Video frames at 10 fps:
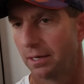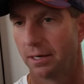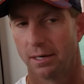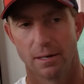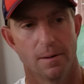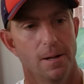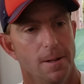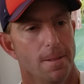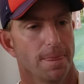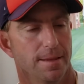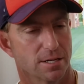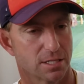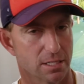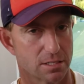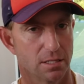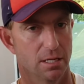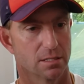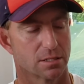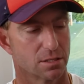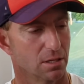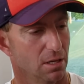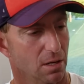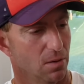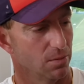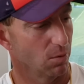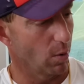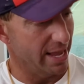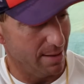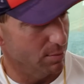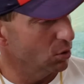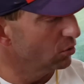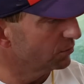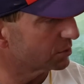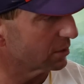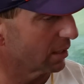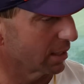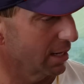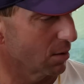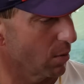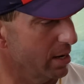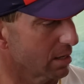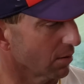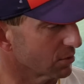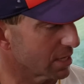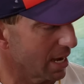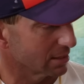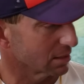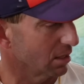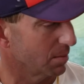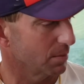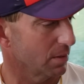Uh, just his his the way he moves, and again, the way he covers guys up.